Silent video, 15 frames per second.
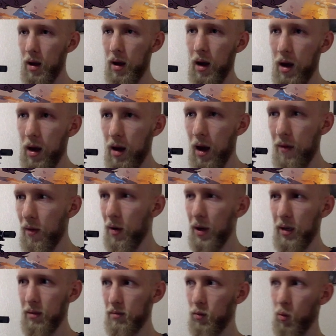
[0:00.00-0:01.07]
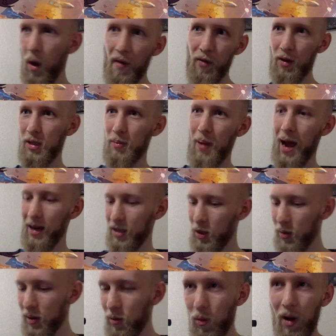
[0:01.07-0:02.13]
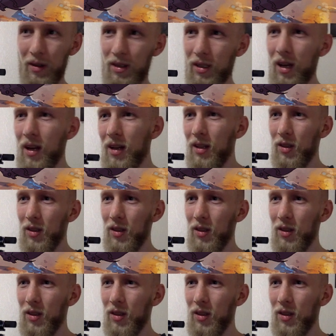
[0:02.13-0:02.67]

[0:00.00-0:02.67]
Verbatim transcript: I've already referenced back to it once